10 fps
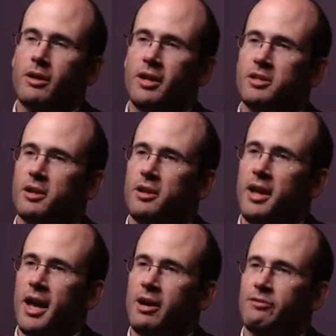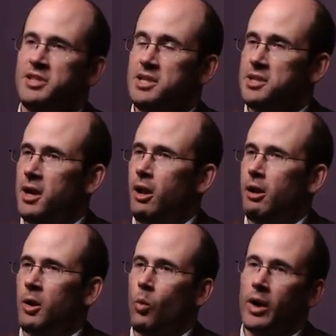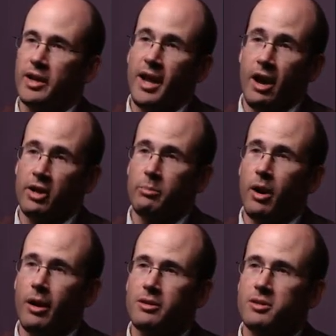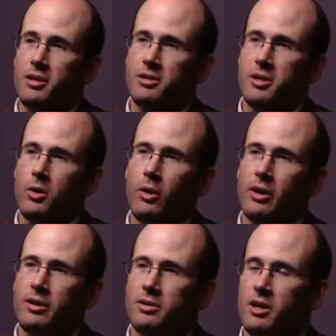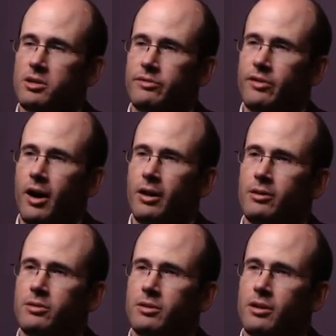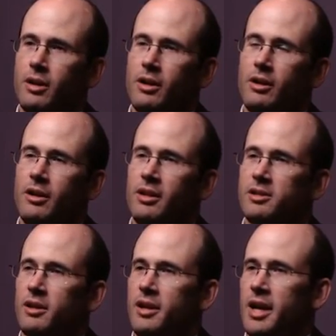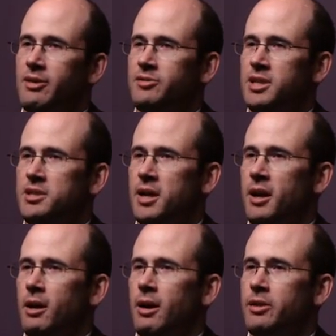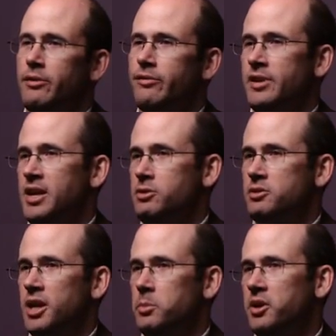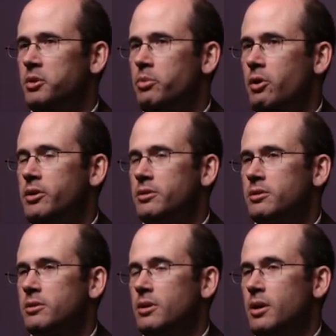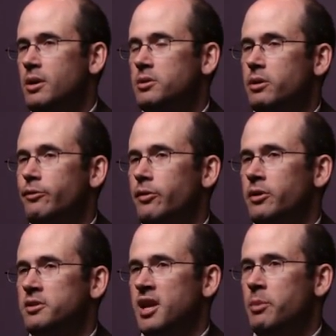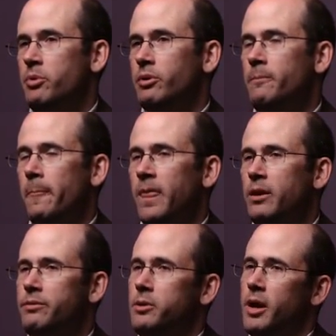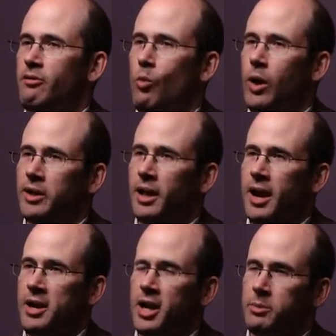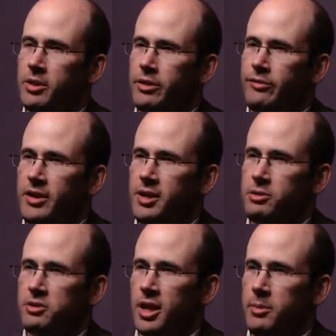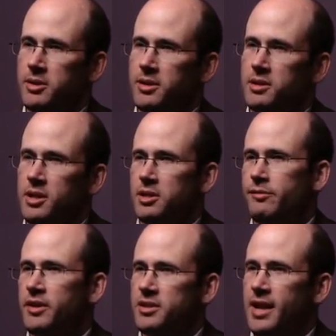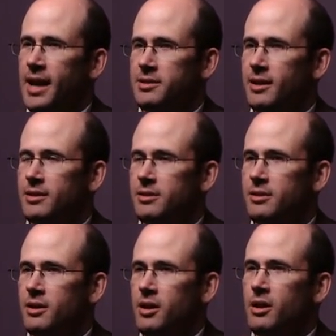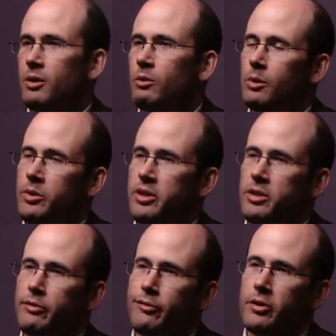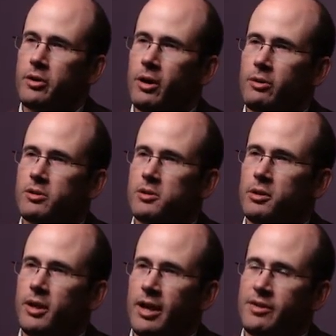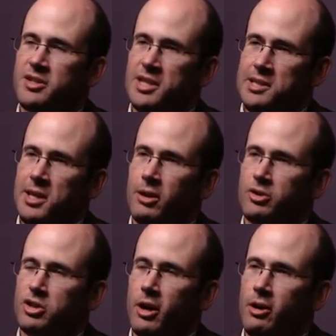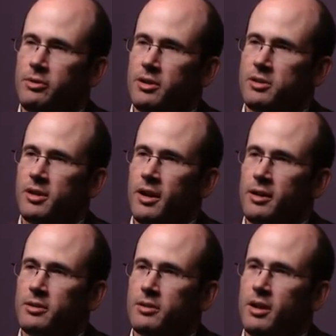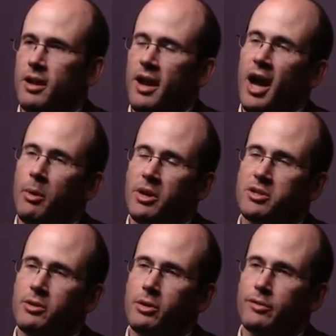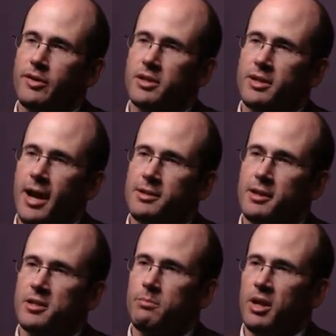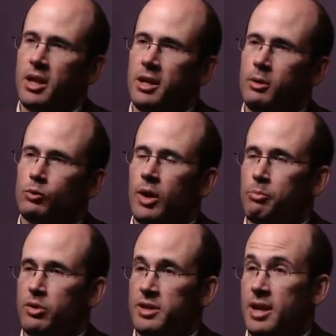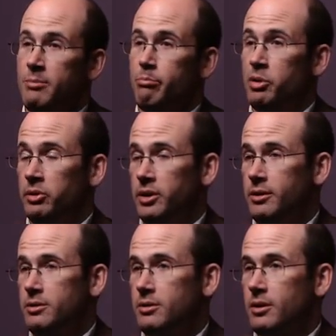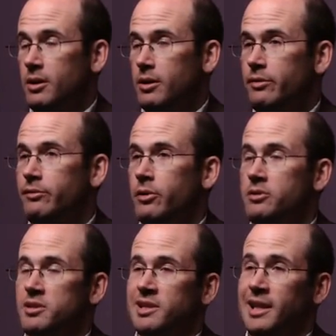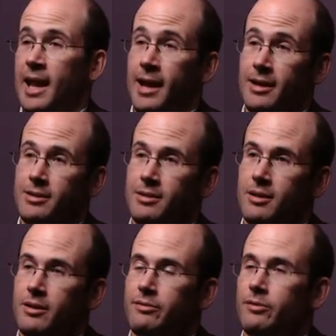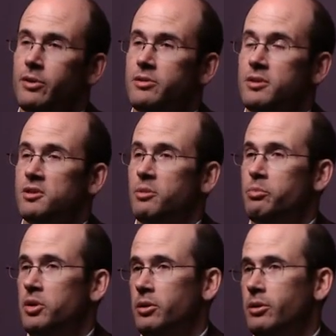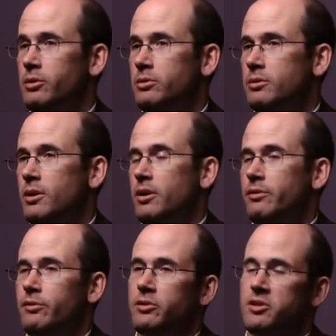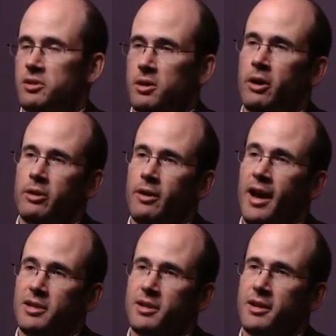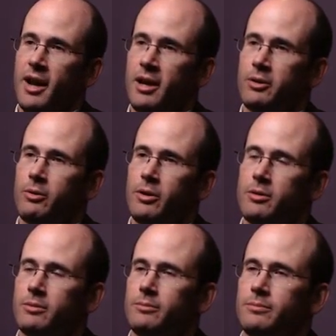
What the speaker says: It's going to have detail on what accounting policies the organization follows. It's going to have detail on the financial statement components. So for example, if you have one line item on the financial statements that says fixed assets, well, within the footnotes, you'll have a detailed chart that says how much of those fixed assets may represent buildings versus land versus computers versus other asset categories.